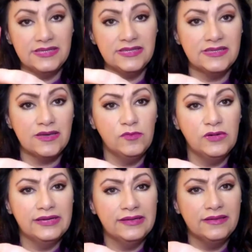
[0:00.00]

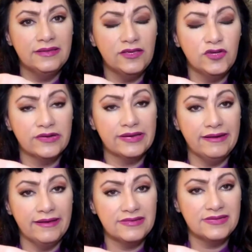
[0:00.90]
someone that you're
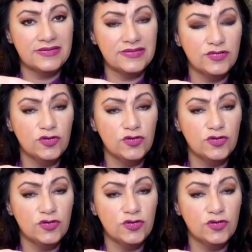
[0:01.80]
connected to.